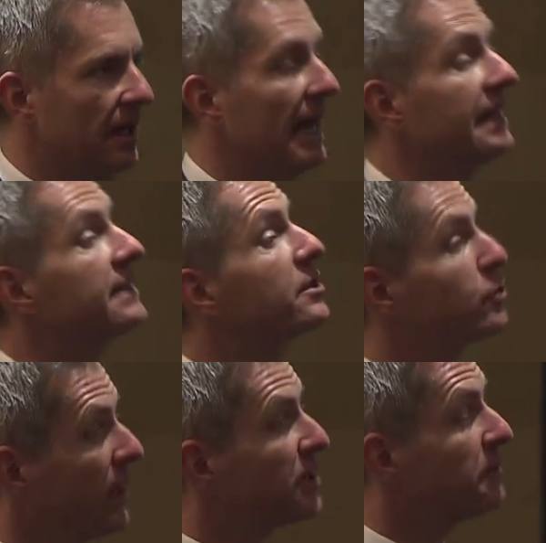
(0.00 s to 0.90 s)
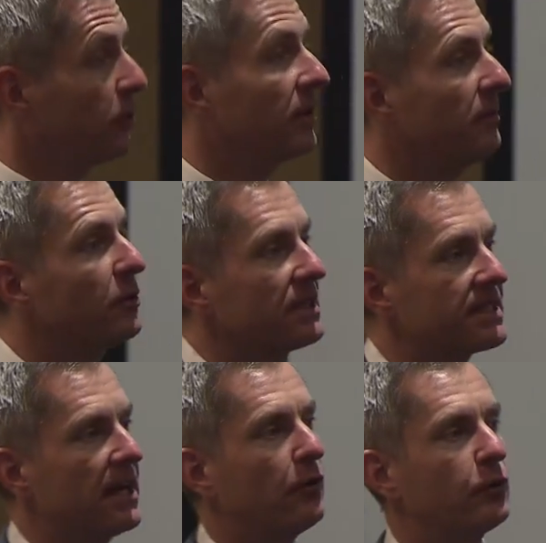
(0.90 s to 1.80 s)
And it's a strange moon. The moon
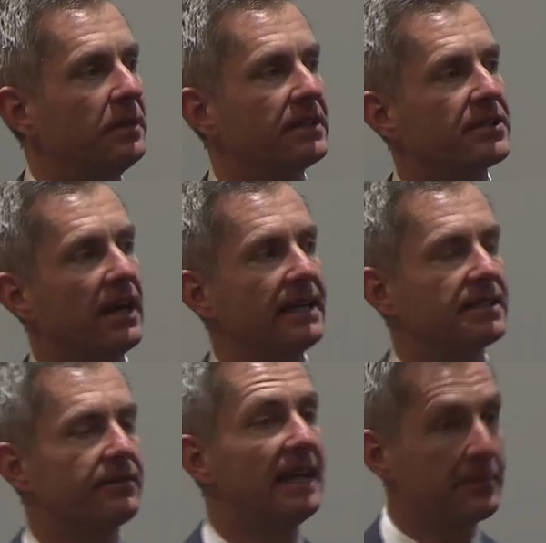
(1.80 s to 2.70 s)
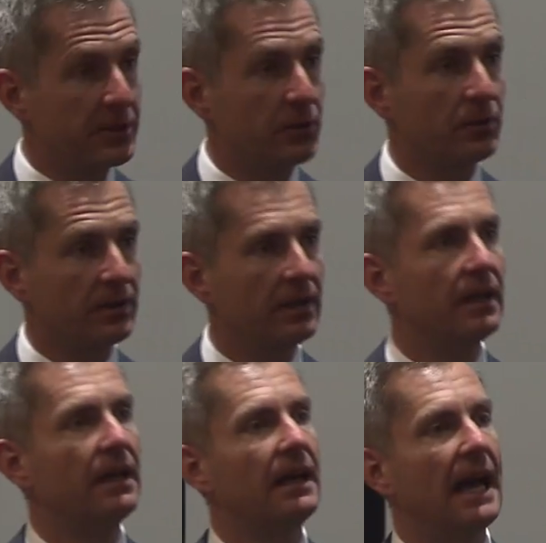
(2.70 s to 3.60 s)
itself would be the size of Neptune,
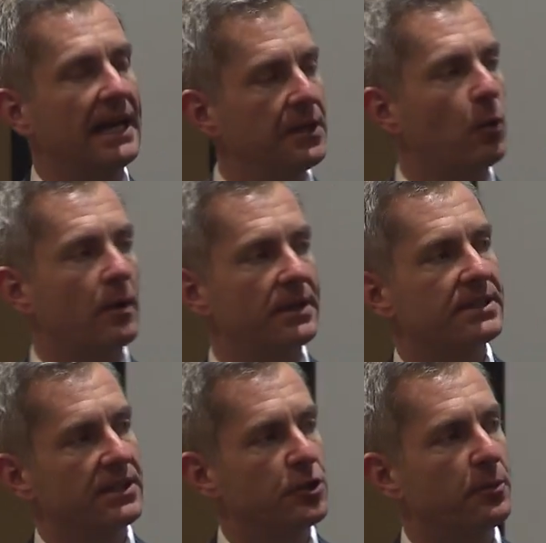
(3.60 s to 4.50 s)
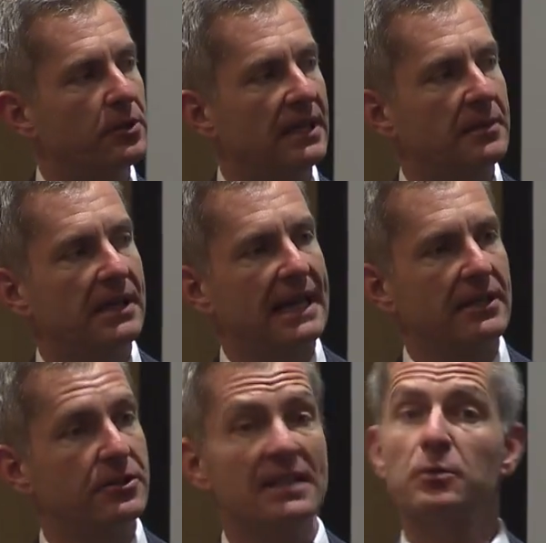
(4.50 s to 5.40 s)
and it orbits a Jupiter-like
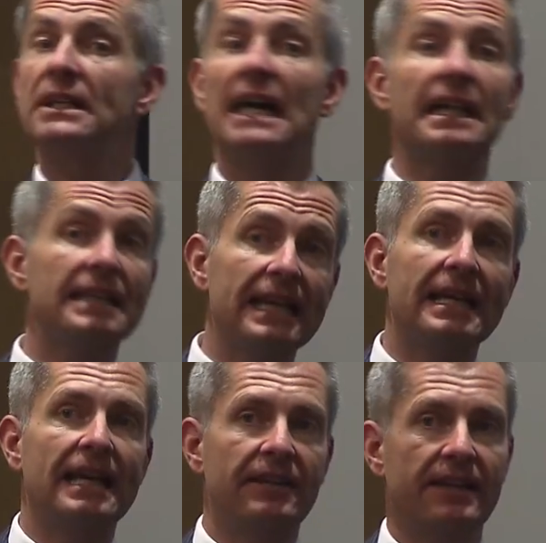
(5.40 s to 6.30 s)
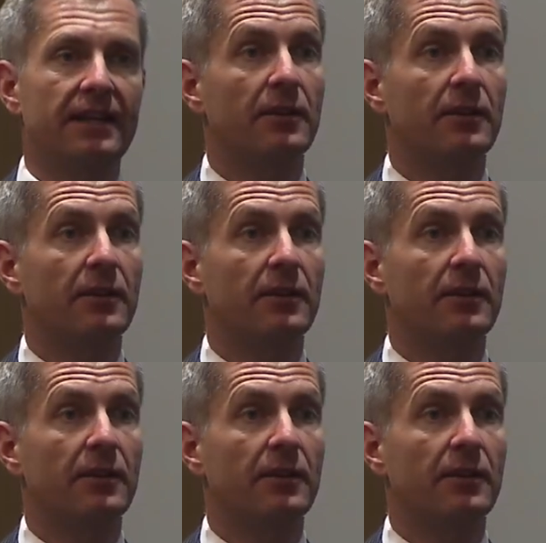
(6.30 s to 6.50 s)
planet. So that's really unlike anything.